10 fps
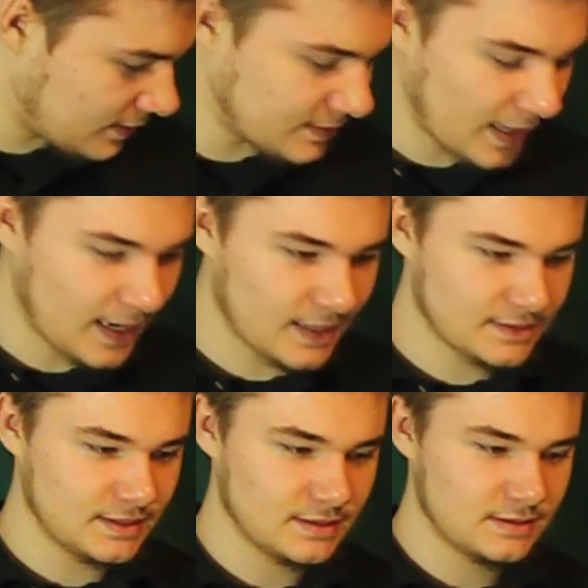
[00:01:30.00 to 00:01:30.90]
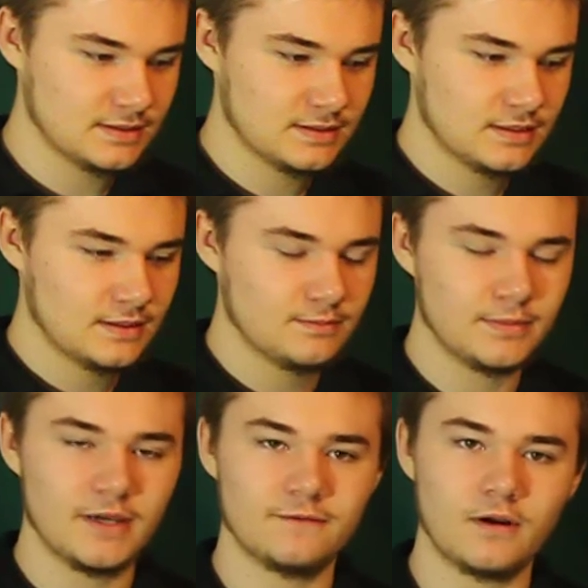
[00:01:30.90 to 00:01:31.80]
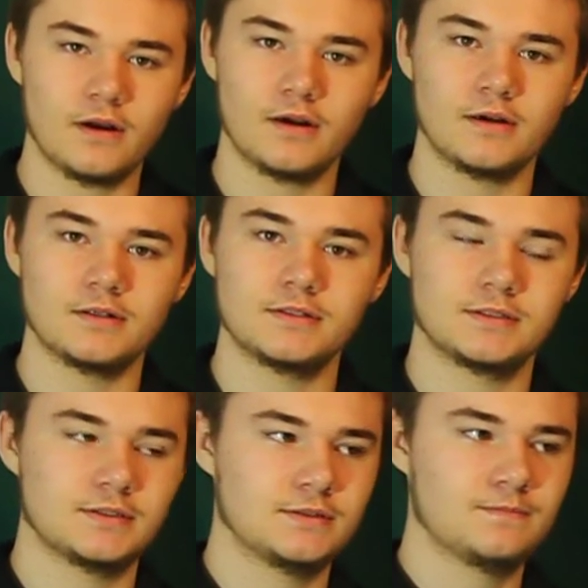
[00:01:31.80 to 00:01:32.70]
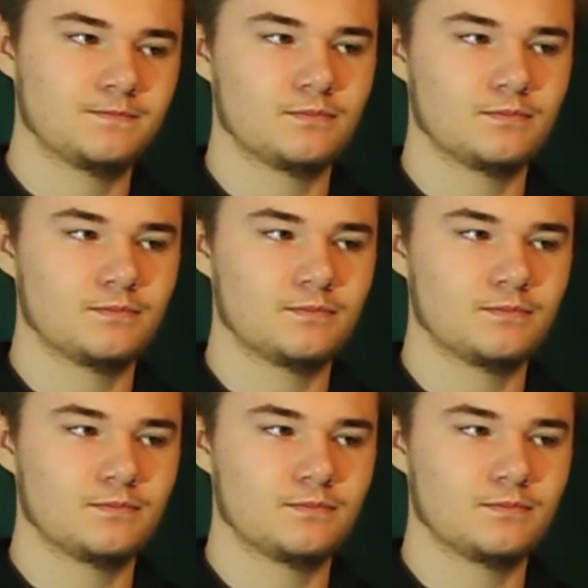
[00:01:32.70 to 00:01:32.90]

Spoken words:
dioxins, BFRs,